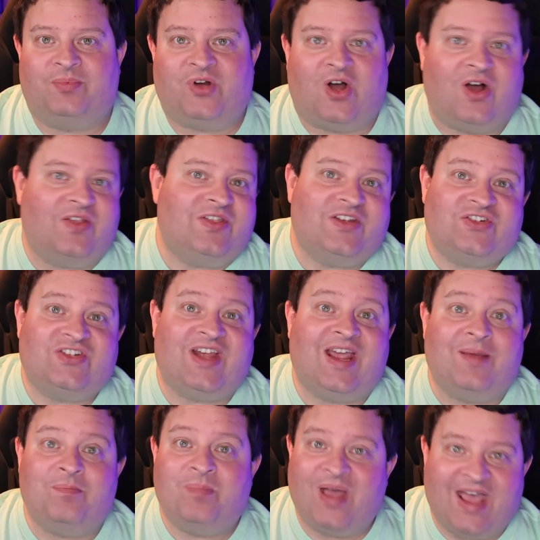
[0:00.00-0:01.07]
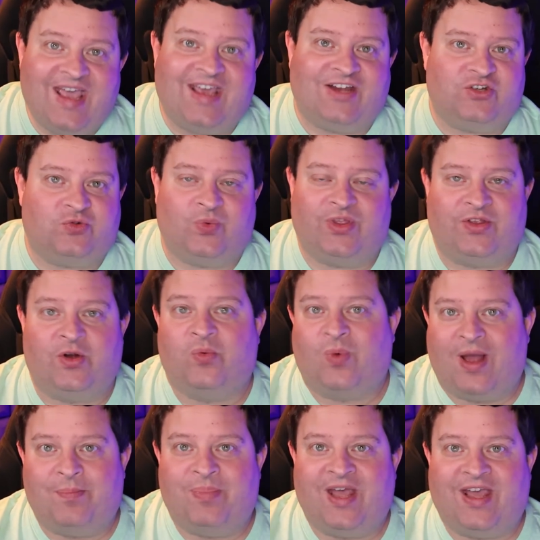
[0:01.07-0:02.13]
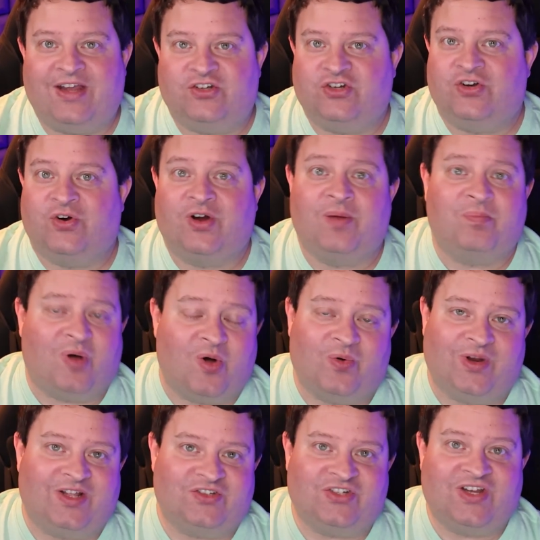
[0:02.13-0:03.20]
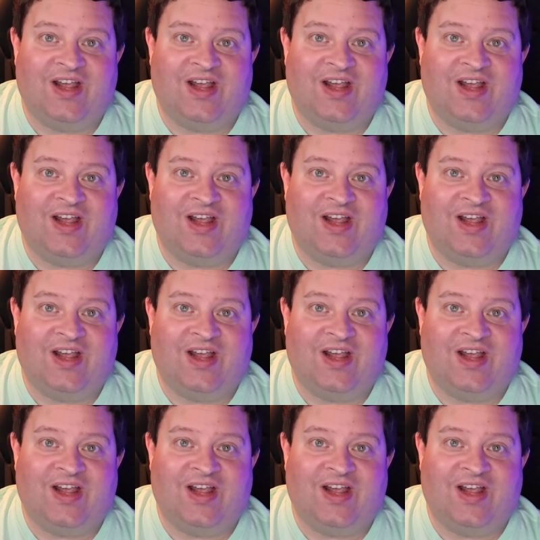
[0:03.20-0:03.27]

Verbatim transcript: on the same page with your web page and your components,